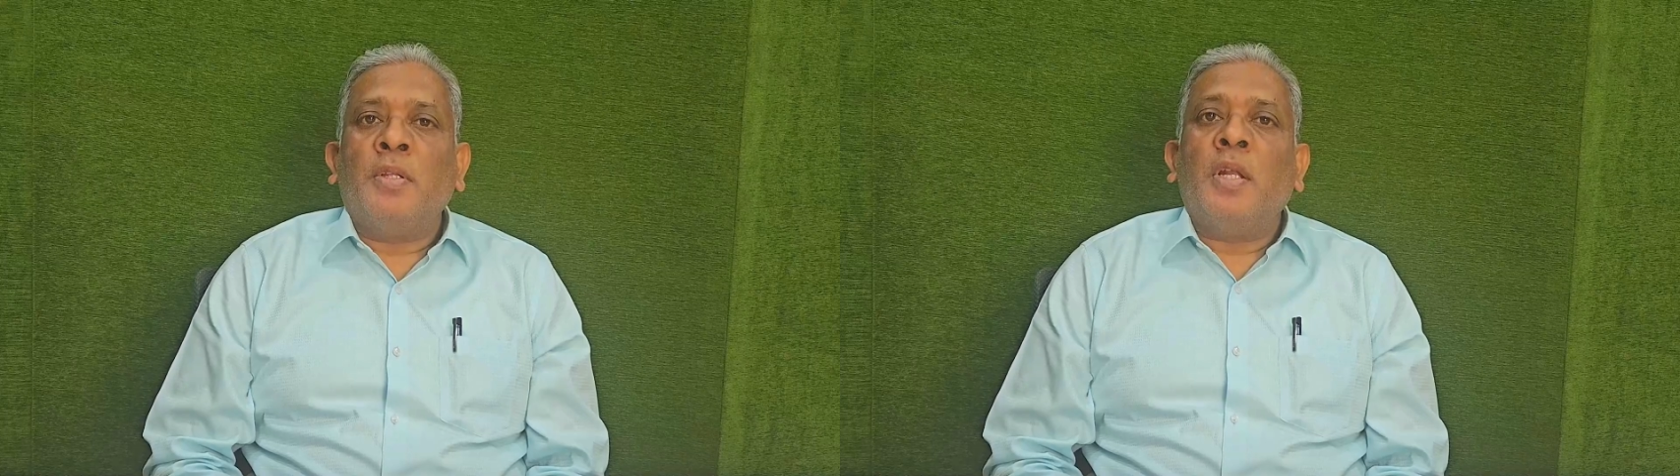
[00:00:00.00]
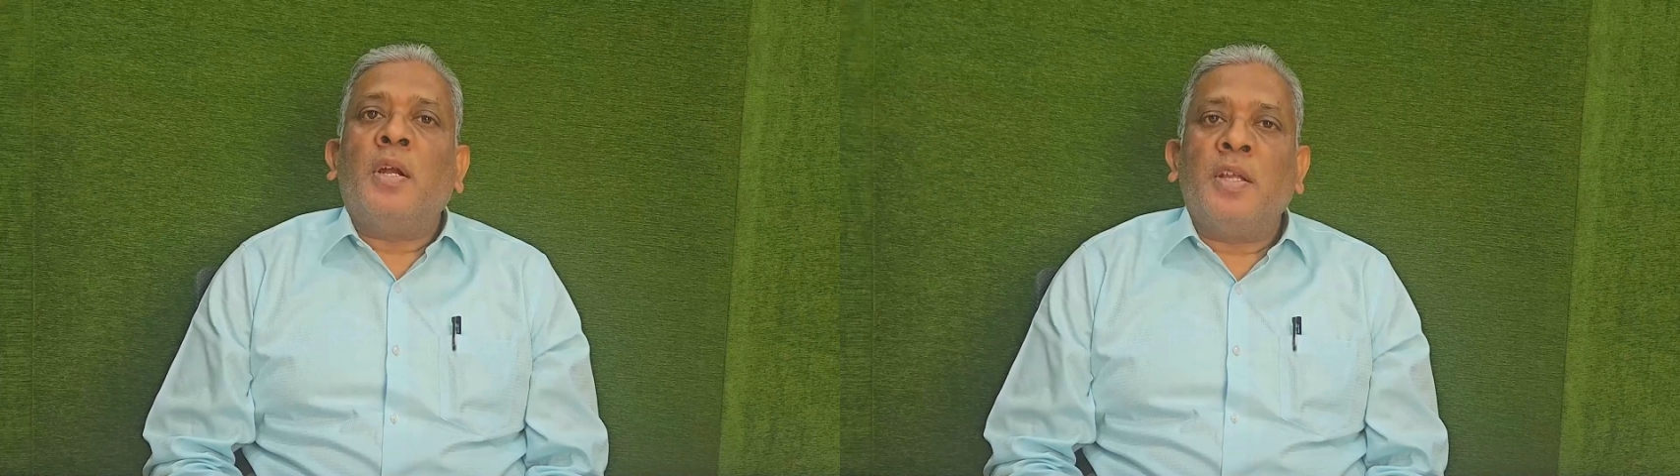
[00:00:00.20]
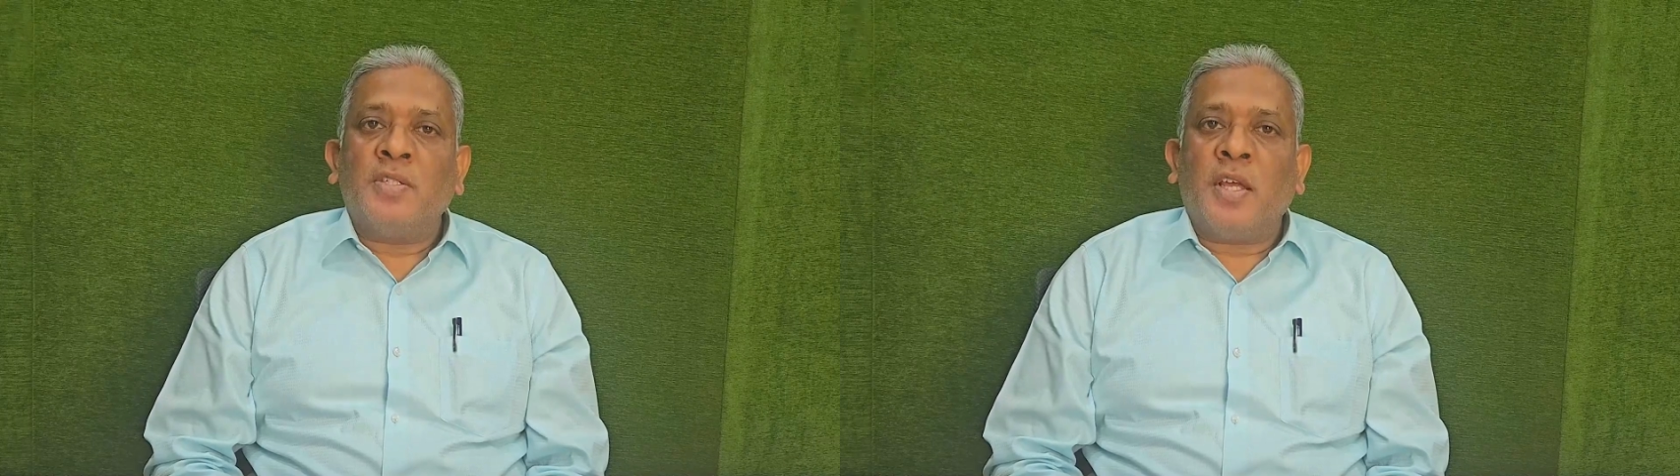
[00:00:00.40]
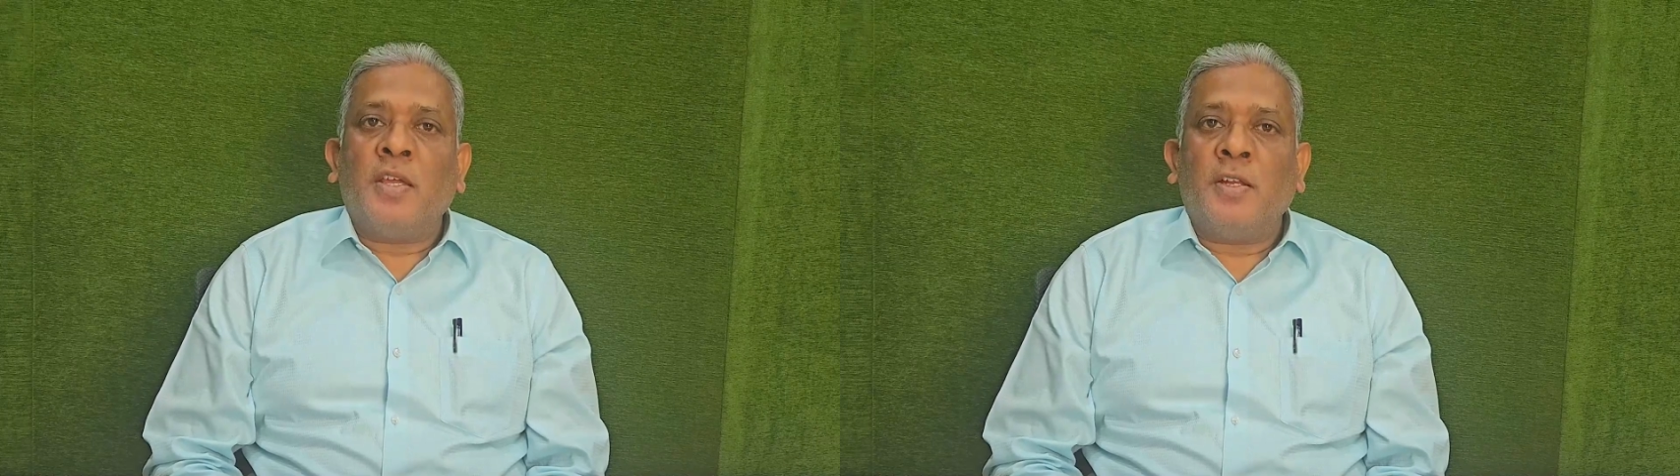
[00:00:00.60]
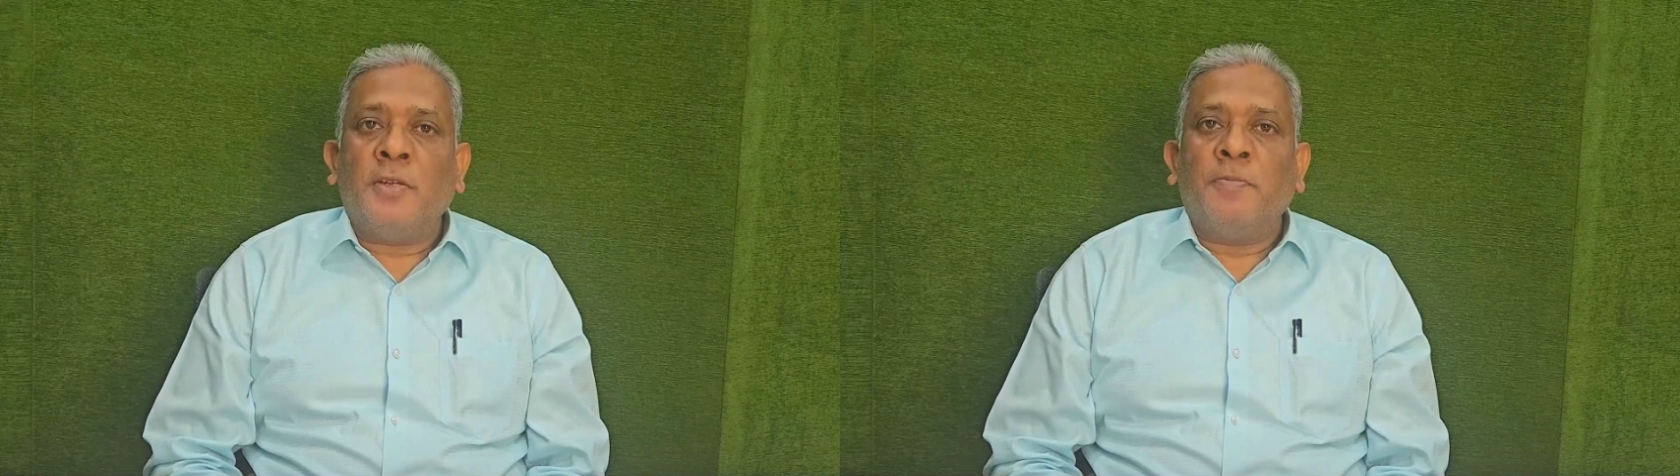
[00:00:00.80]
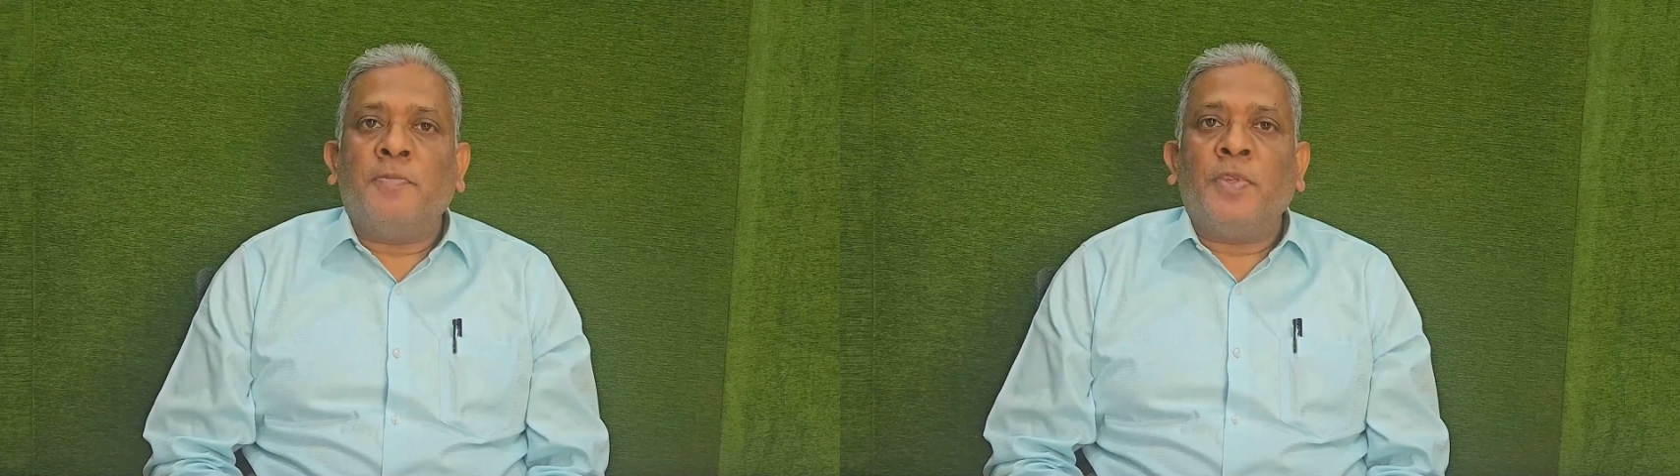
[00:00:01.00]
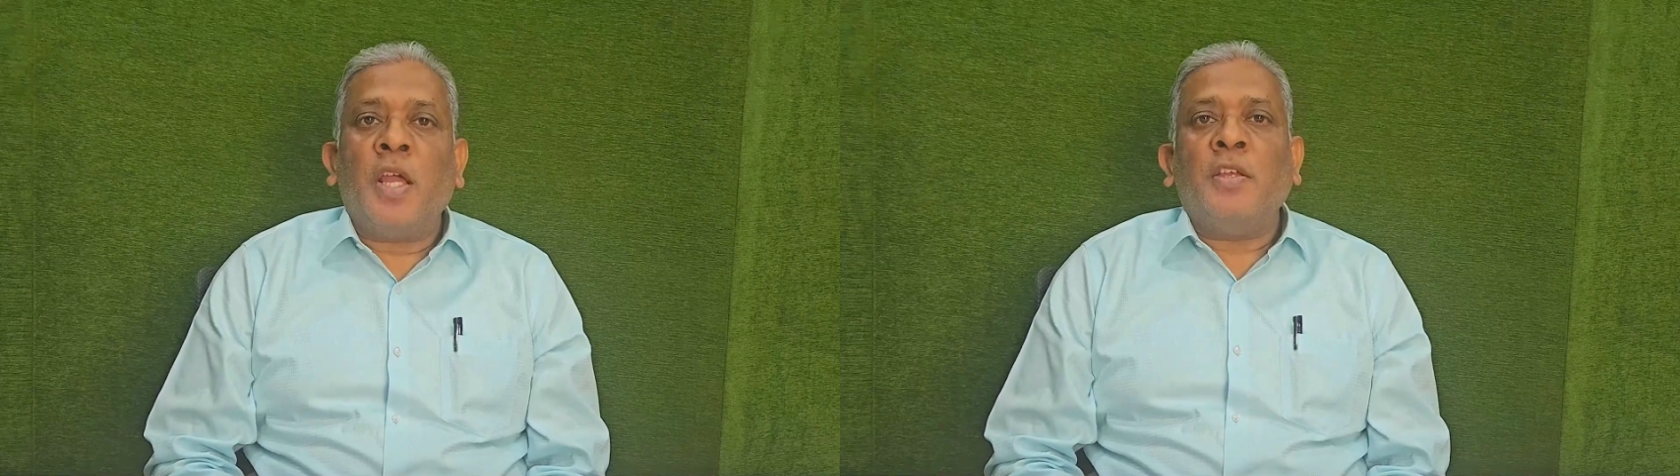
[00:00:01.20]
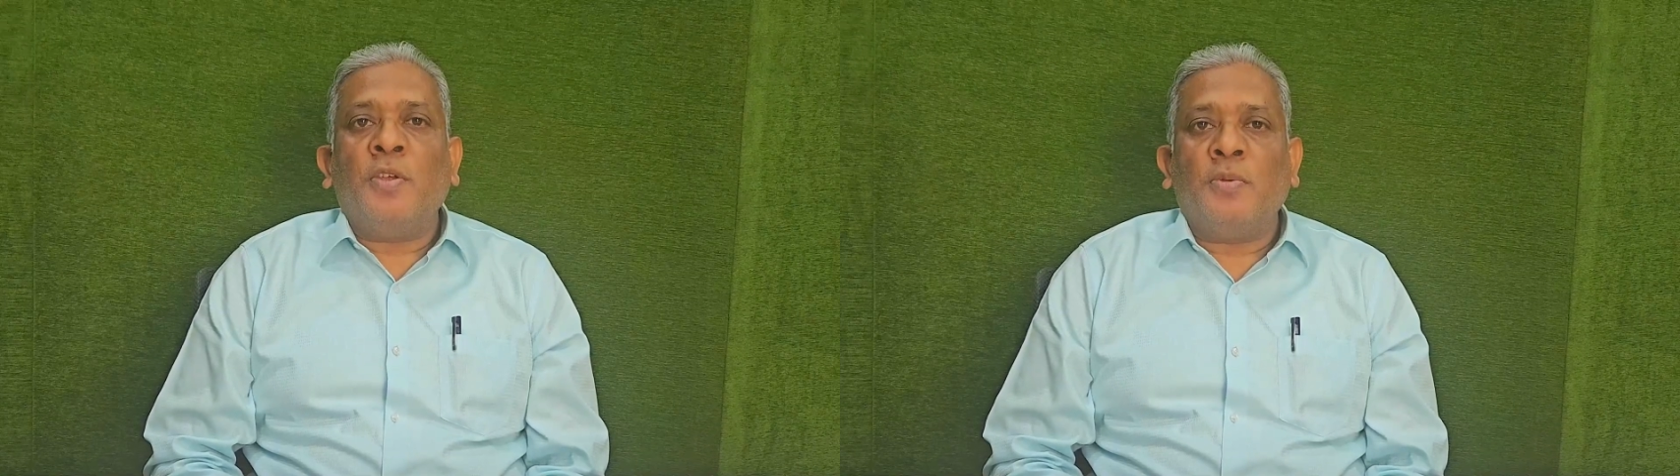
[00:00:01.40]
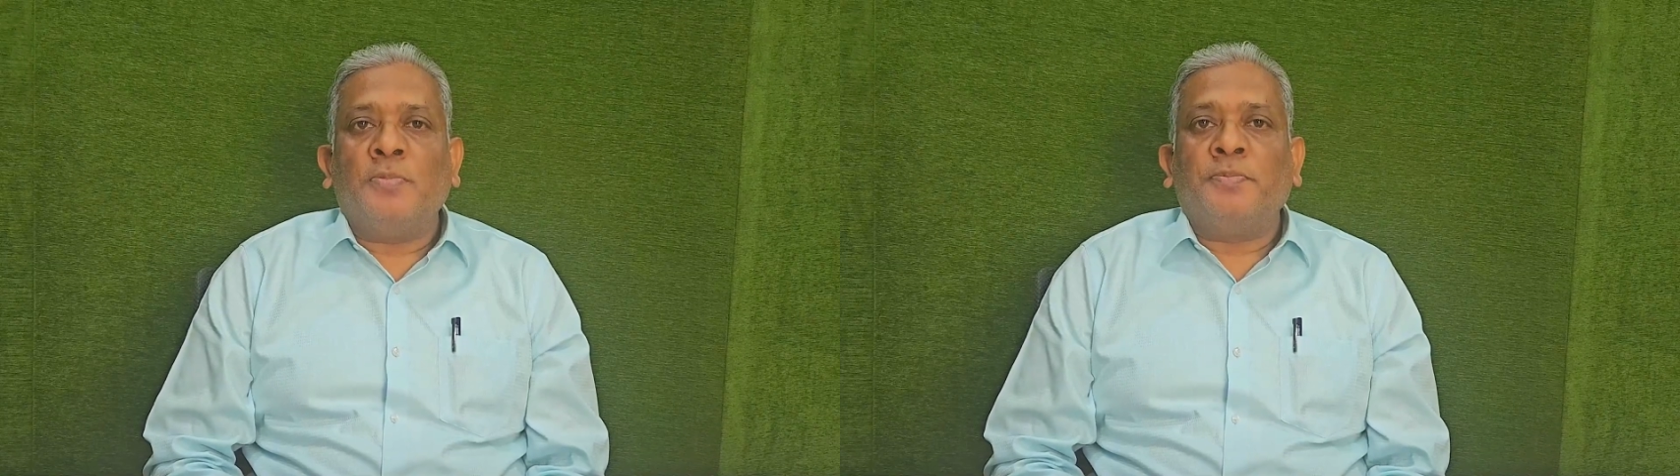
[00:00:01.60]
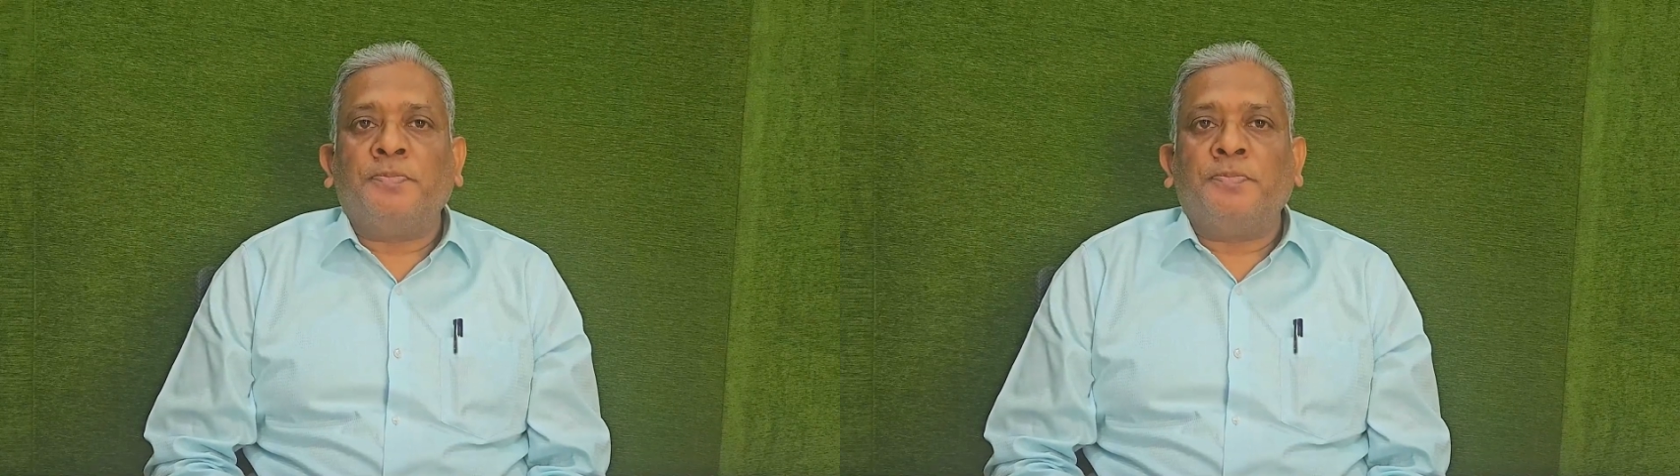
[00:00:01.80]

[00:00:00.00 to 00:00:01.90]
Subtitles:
the learning cycle. Thank you.